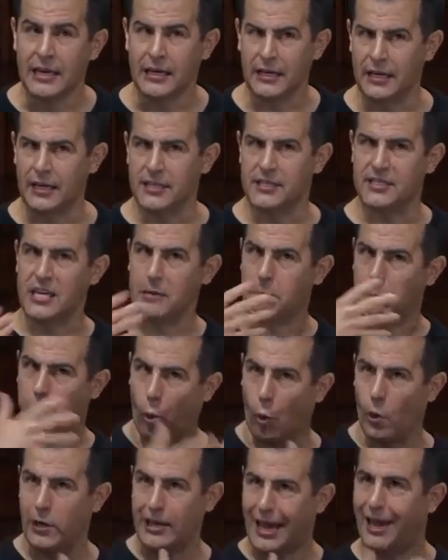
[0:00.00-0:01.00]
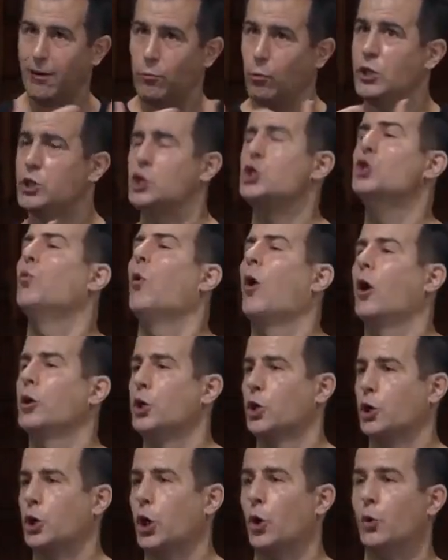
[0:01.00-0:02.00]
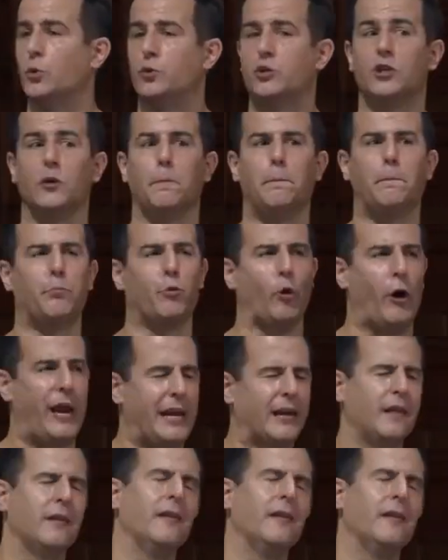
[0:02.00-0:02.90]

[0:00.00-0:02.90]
it is the point at which you want your code to break.